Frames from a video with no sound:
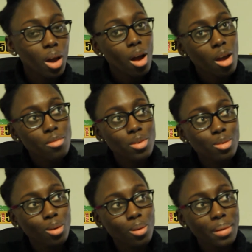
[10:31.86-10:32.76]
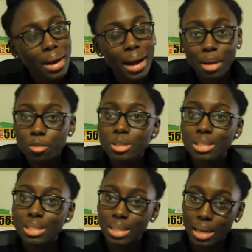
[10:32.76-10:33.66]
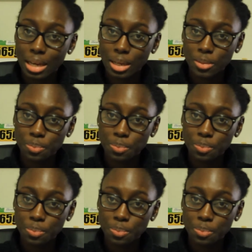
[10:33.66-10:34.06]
overall, I would say